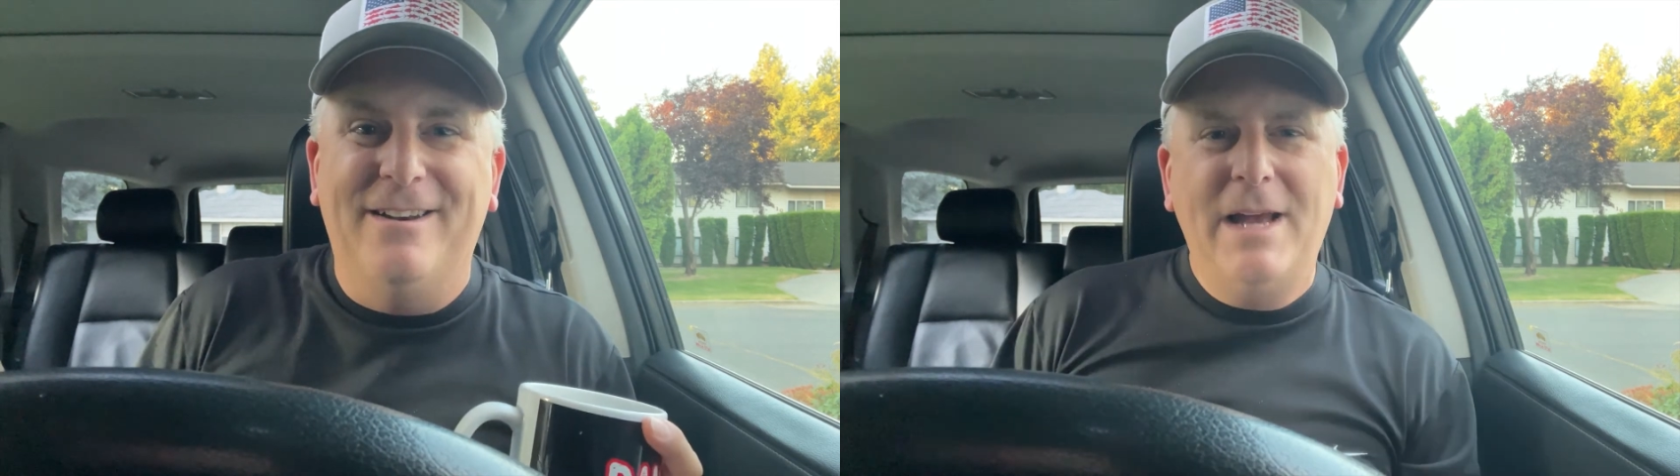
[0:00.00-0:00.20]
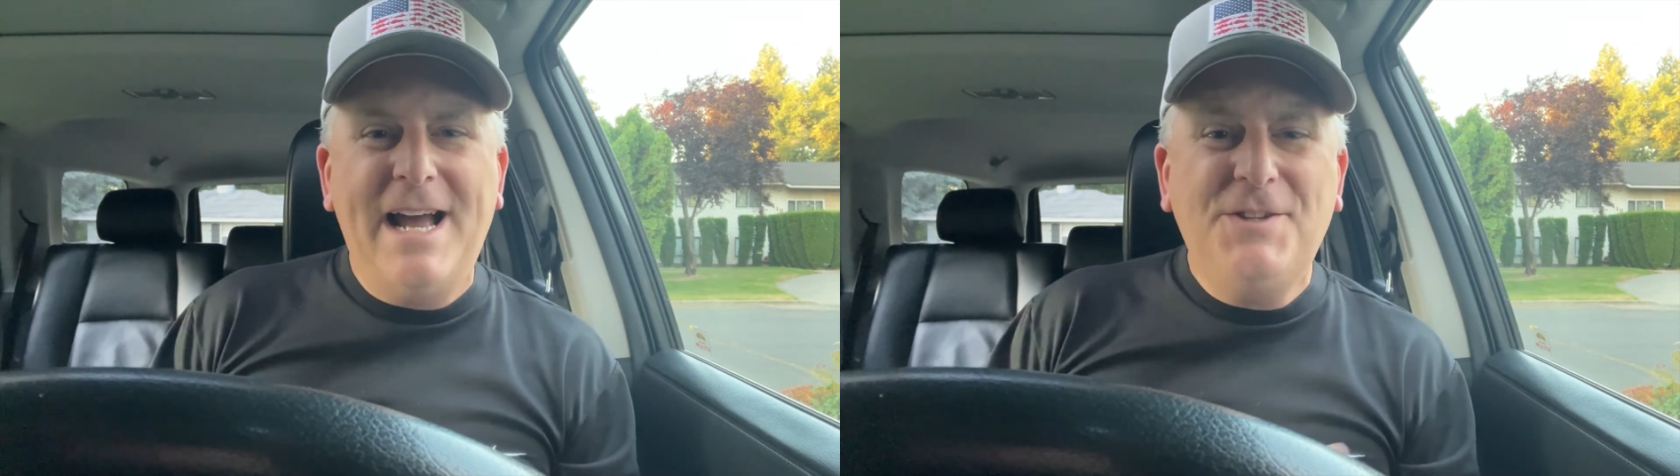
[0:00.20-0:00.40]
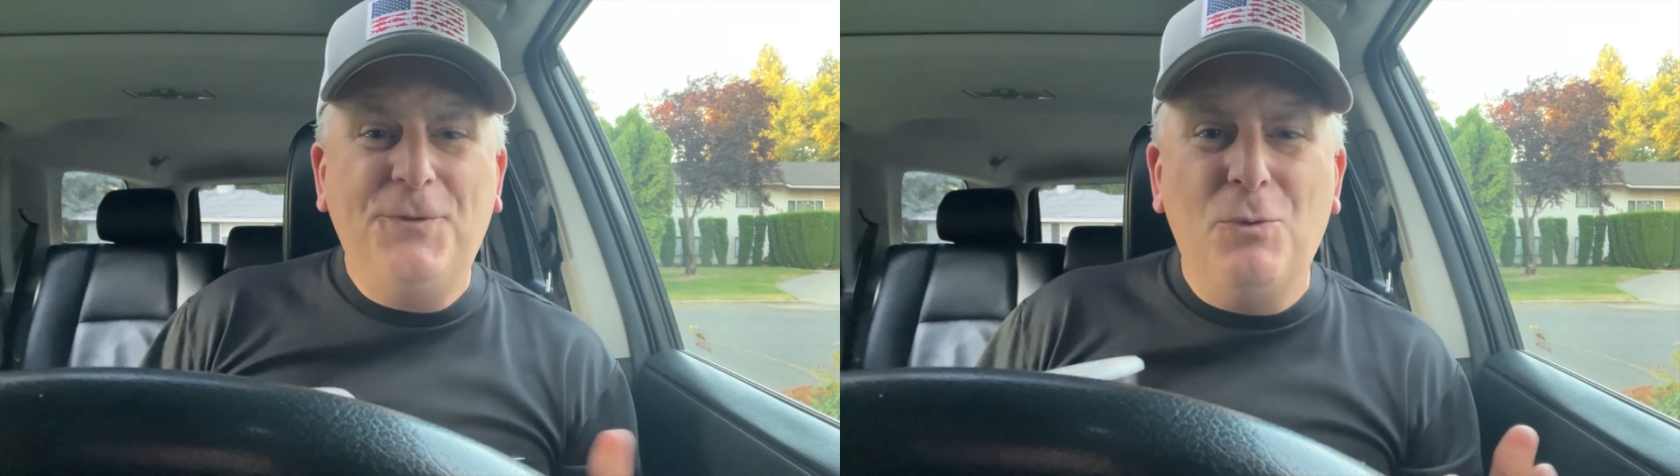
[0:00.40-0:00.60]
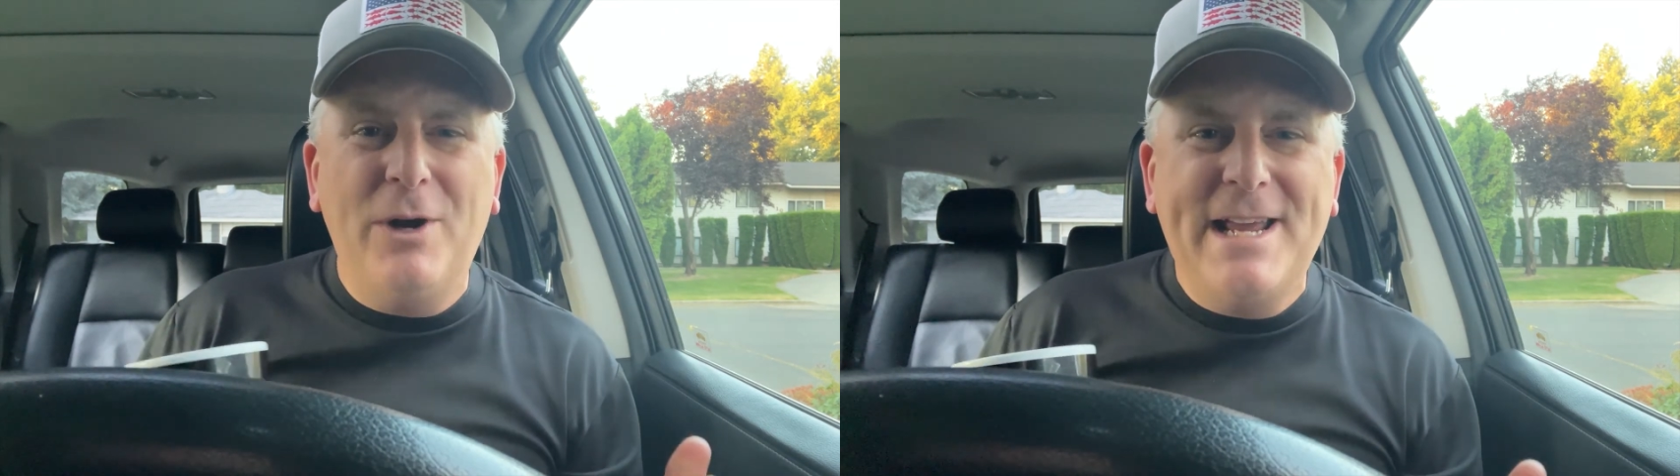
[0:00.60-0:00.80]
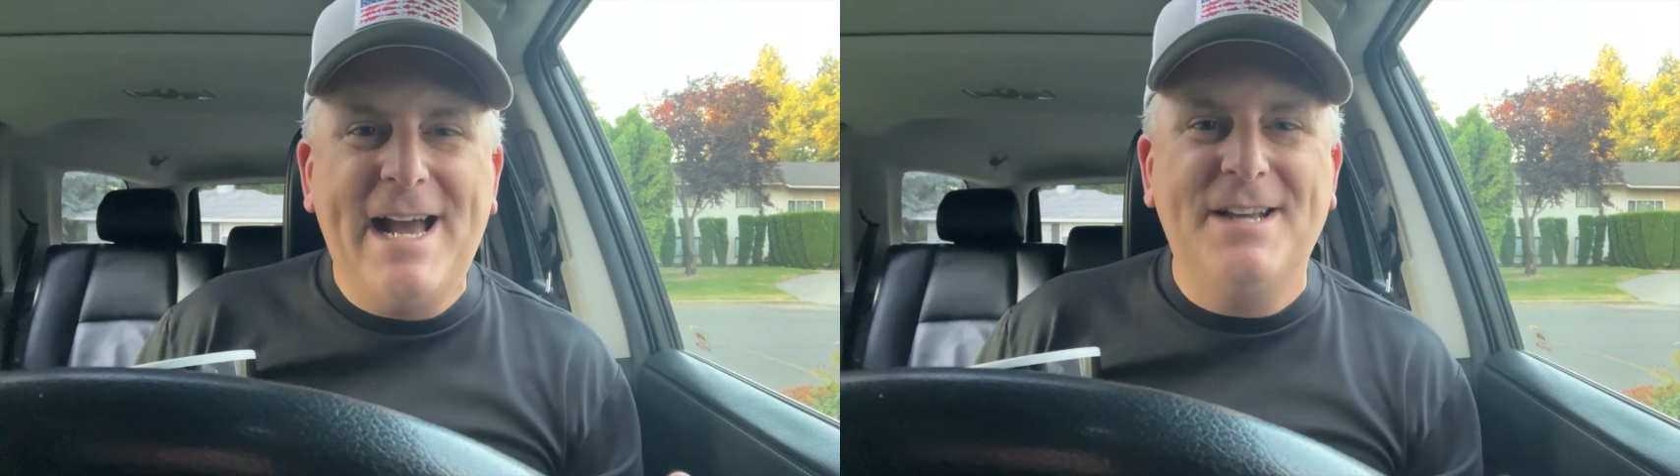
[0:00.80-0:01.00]
As for
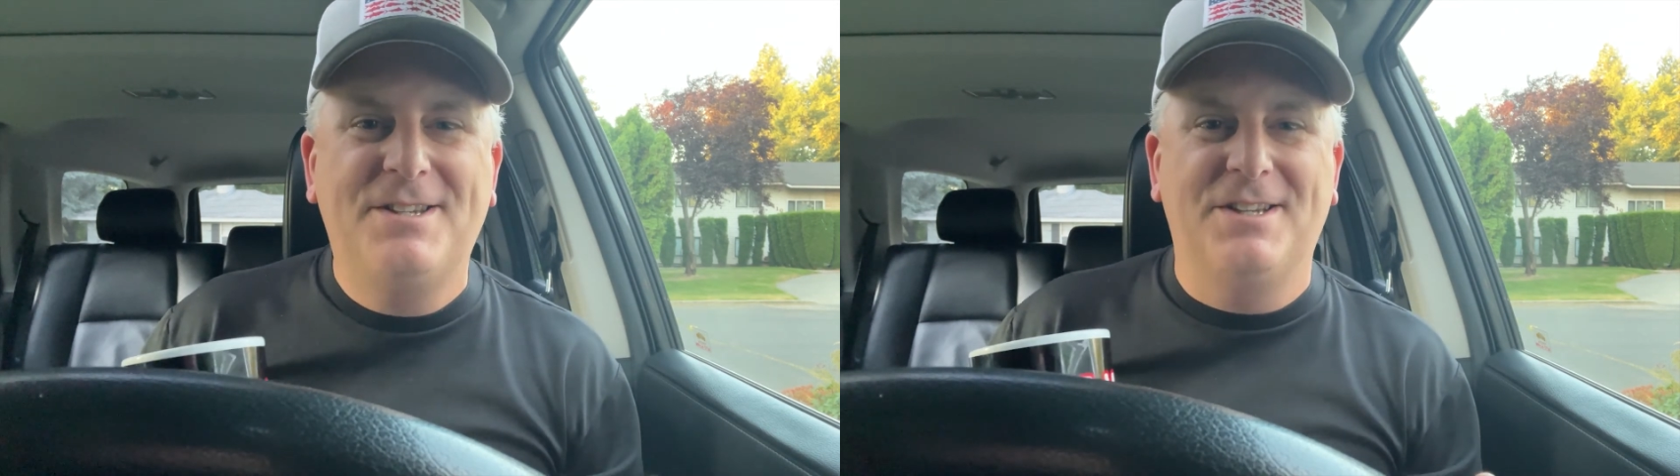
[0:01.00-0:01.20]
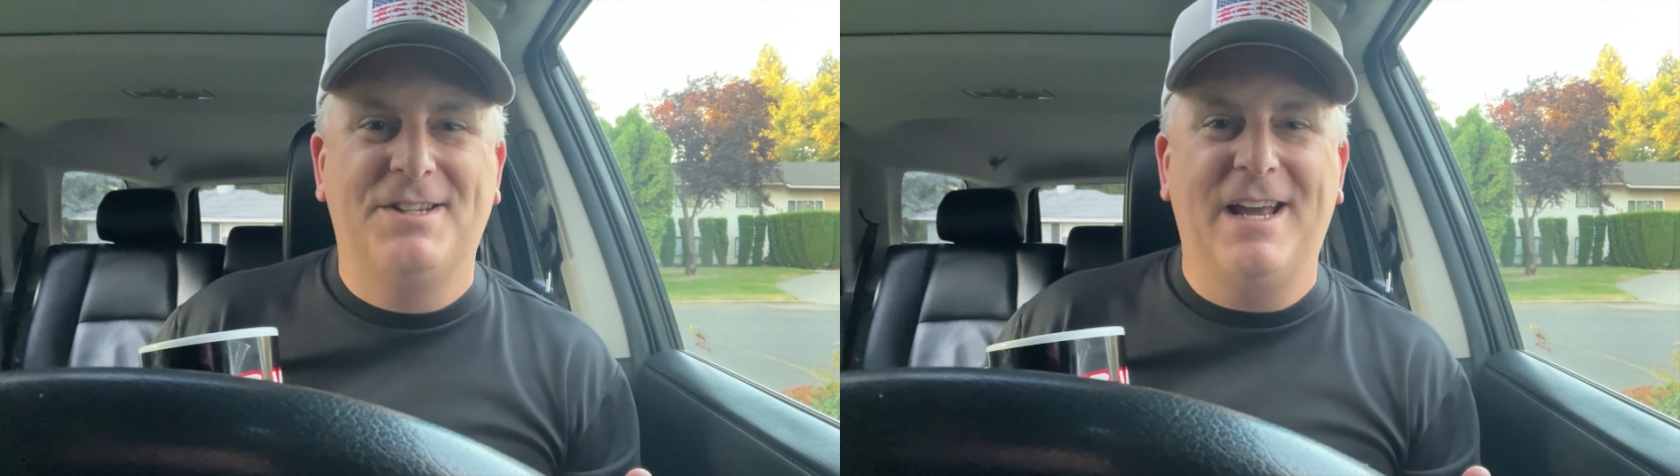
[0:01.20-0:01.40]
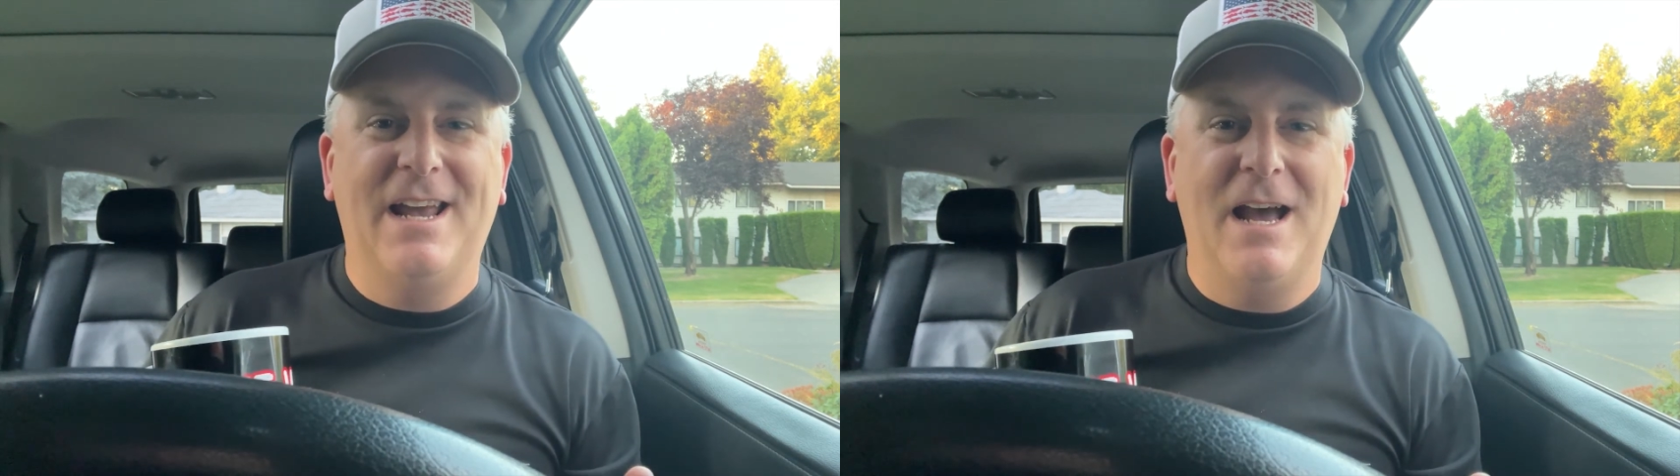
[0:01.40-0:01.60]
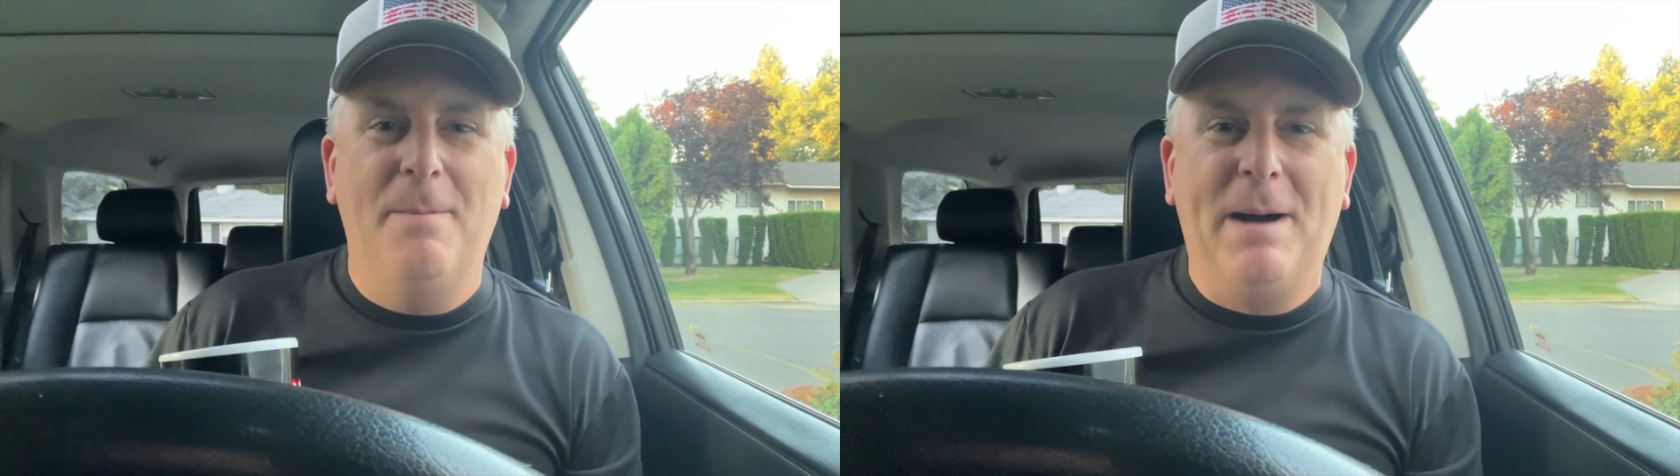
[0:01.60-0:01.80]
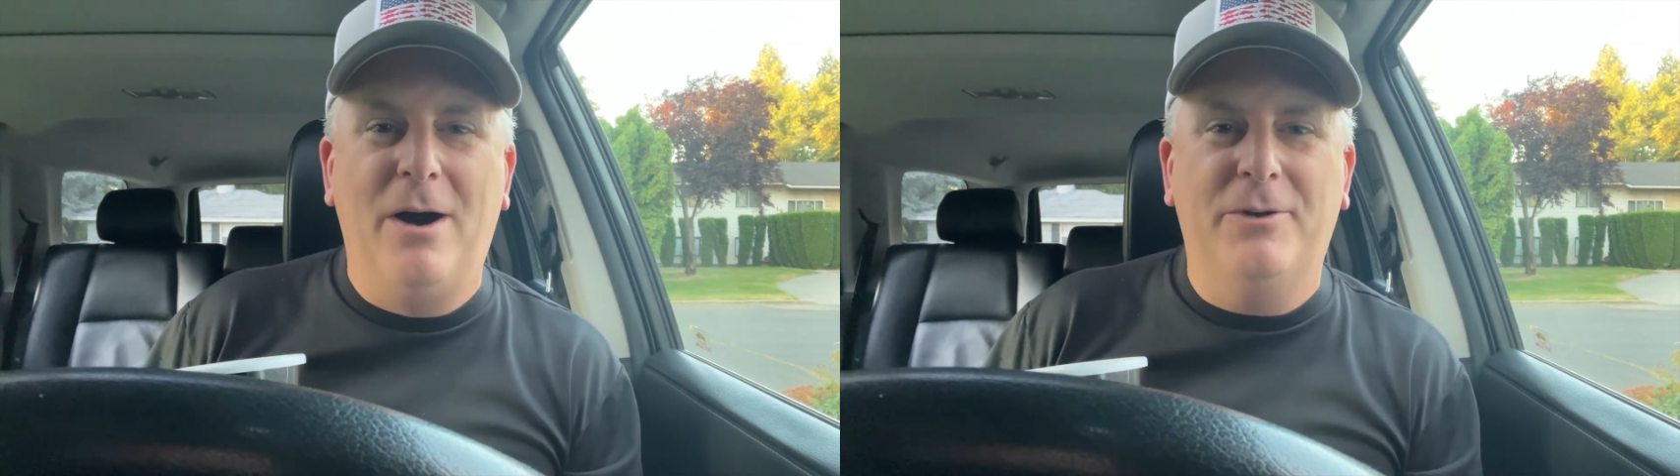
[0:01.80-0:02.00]
what he has to say
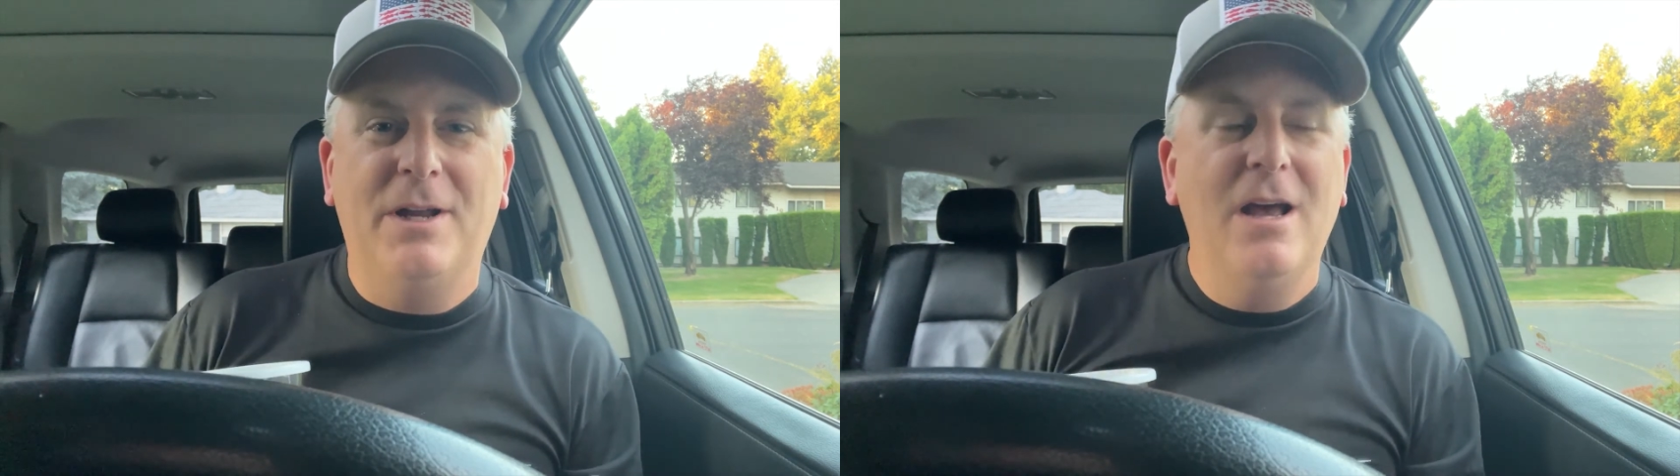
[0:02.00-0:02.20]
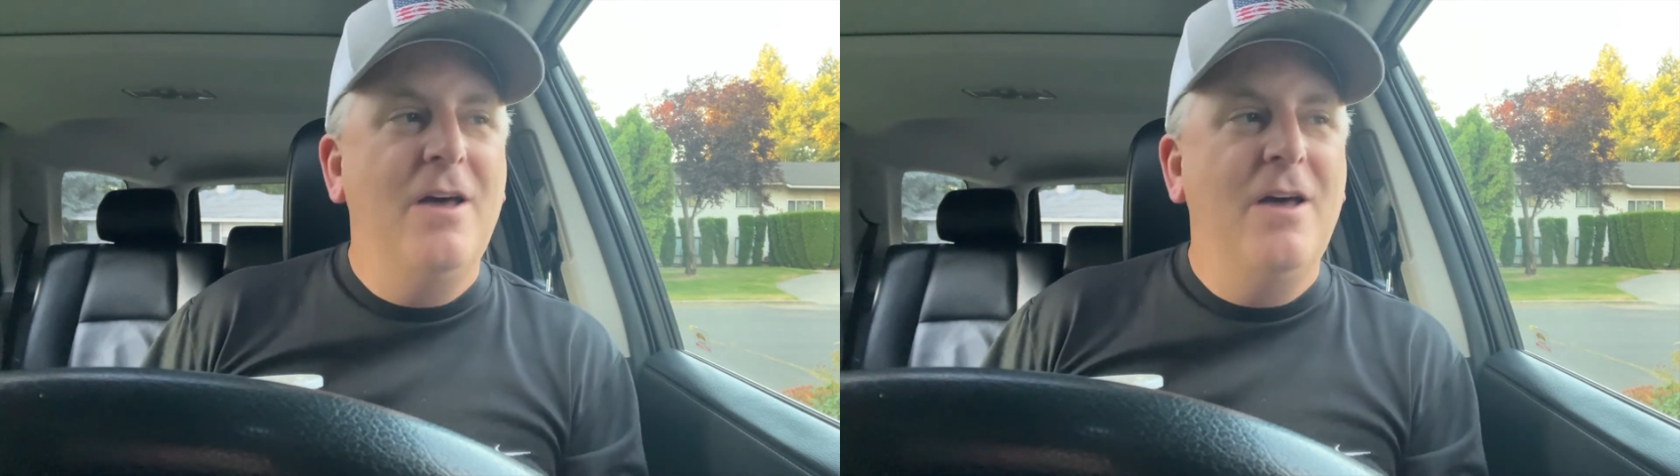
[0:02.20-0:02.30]
about